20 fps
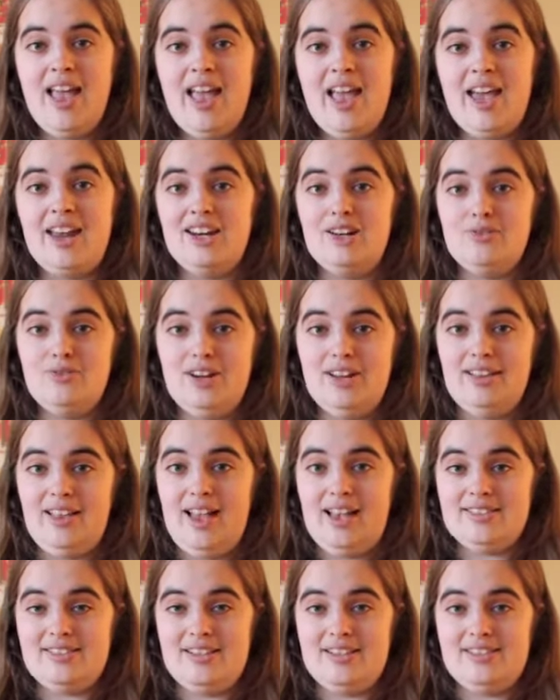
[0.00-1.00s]
and he
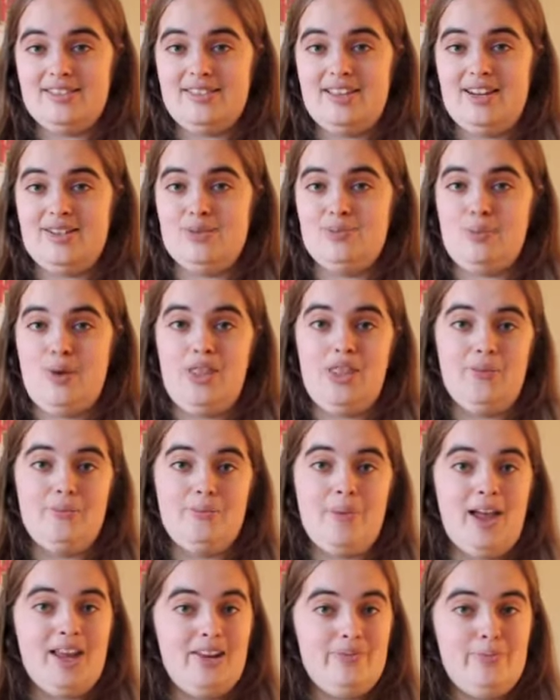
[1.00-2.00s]
realizes that his mother
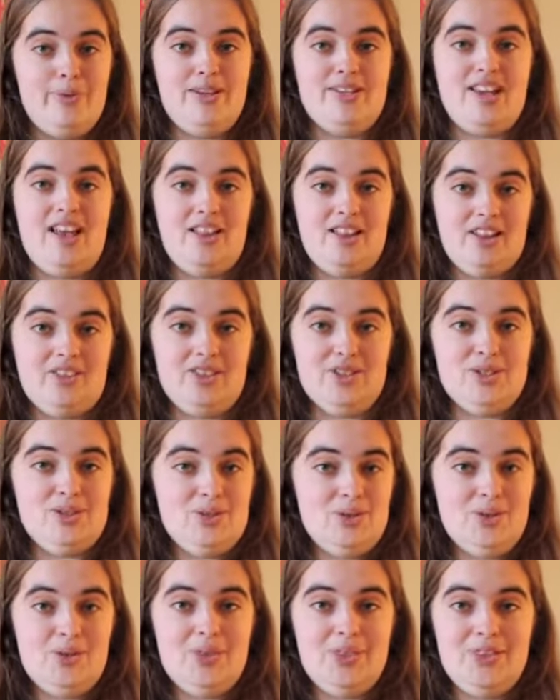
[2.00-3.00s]
might have been telling the
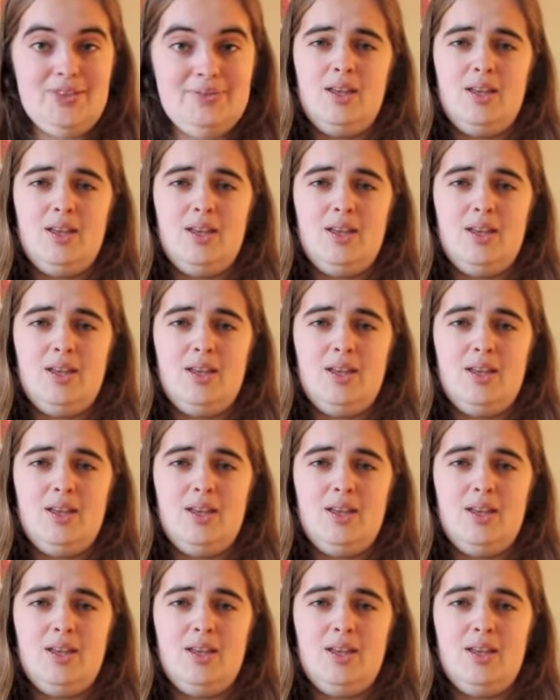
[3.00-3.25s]
truth.